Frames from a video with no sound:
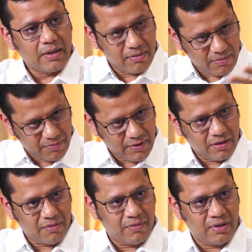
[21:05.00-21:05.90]

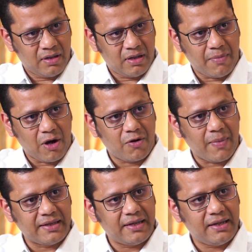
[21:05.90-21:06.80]
about
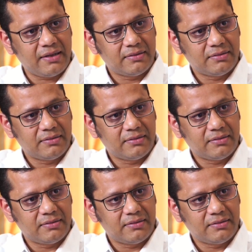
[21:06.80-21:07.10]
Madhai,